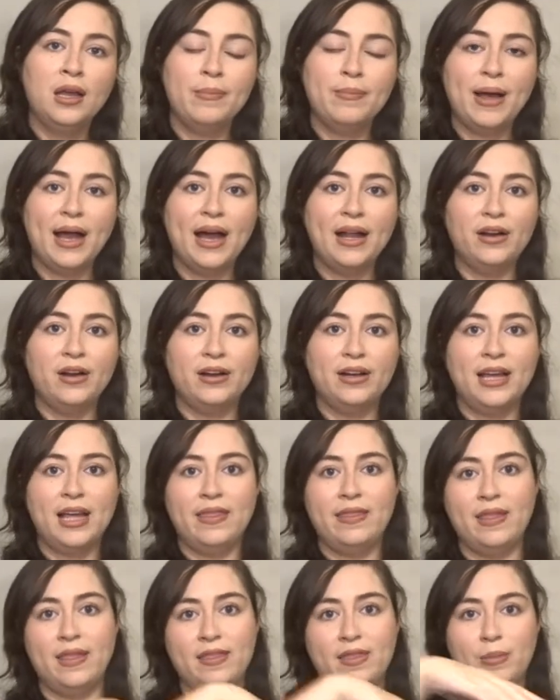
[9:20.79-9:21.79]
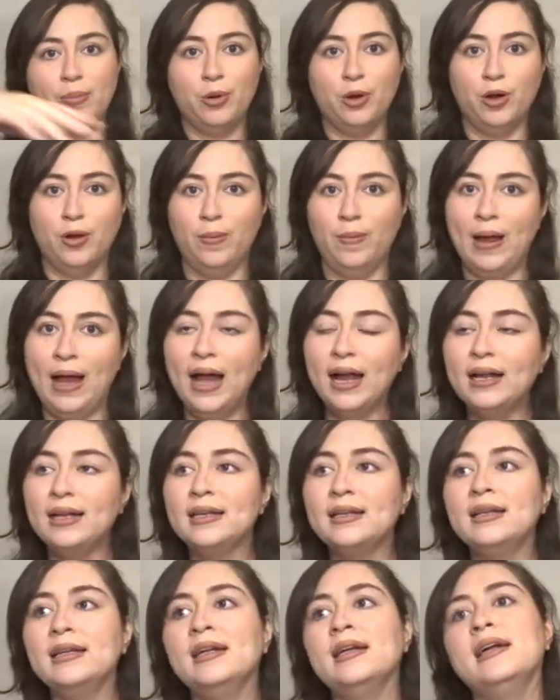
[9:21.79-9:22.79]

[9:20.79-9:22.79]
pattern and then the purl back.